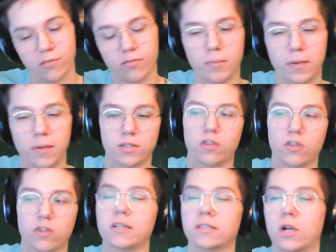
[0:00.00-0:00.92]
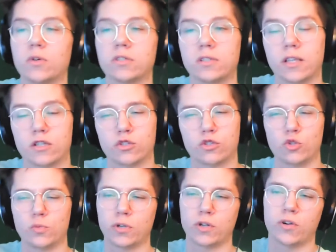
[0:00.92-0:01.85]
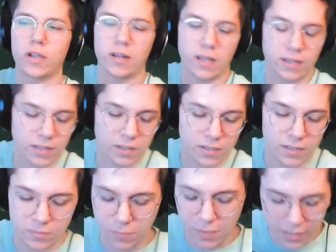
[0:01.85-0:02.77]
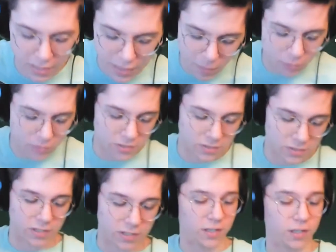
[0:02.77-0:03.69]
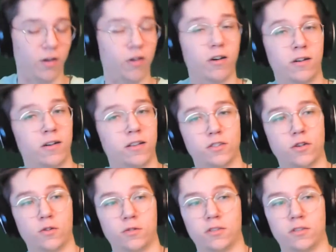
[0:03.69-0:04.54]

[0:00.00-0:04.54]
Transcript: them myself because I wasn't like super great at because making emotes is like an art in its own.